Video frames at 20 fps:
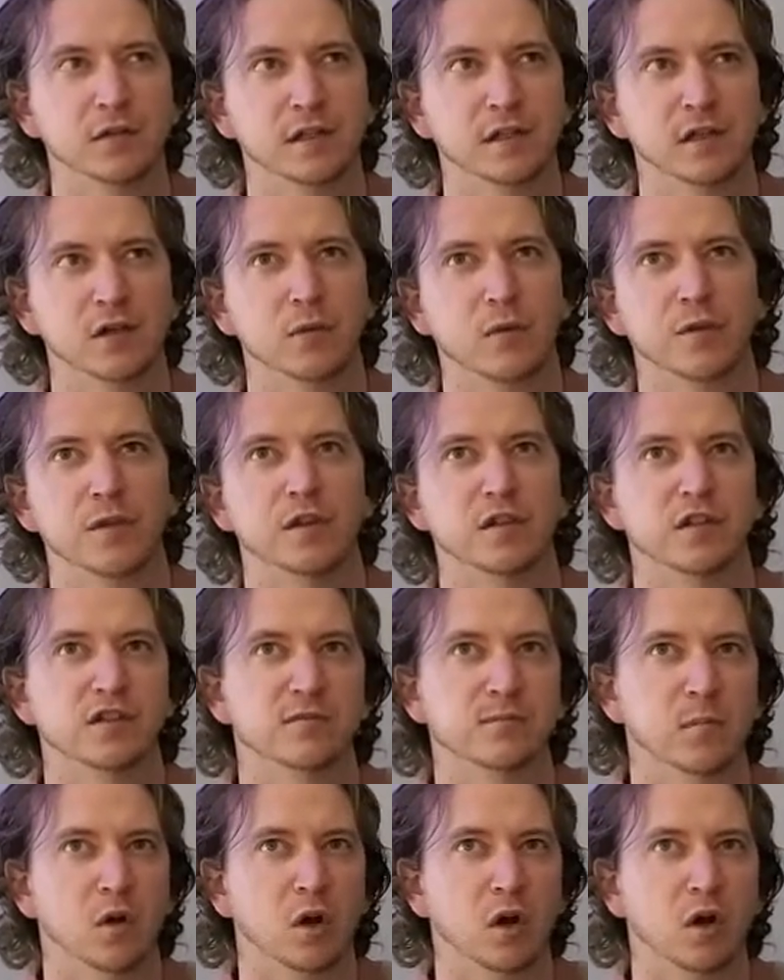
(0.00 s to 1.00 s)
deal with the
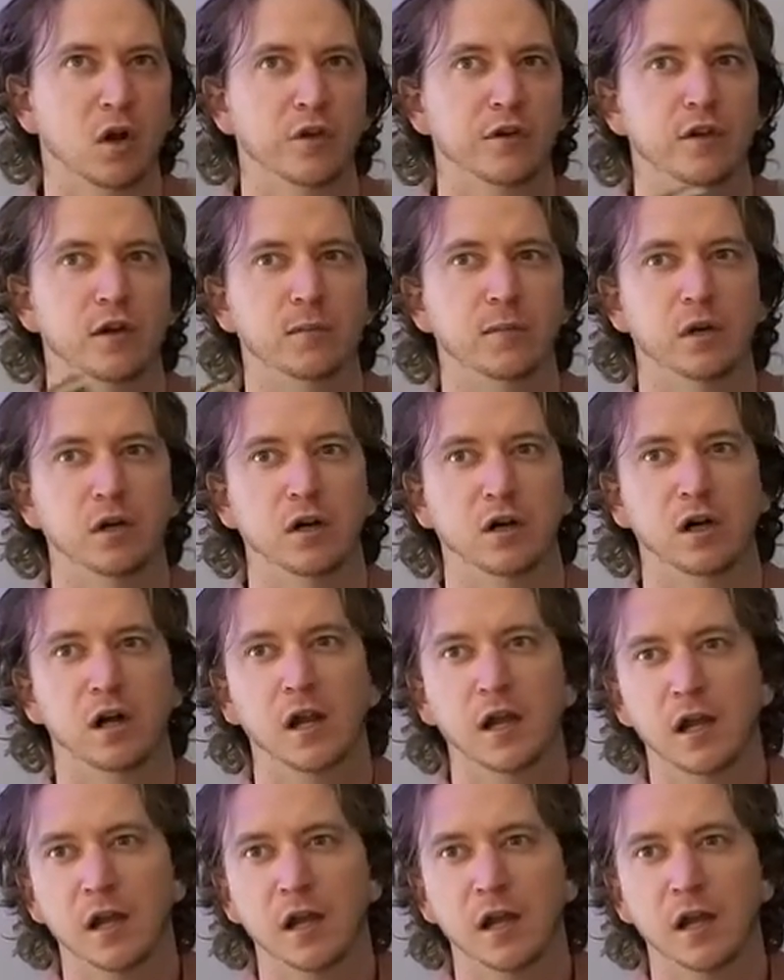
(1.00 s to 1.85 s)
small number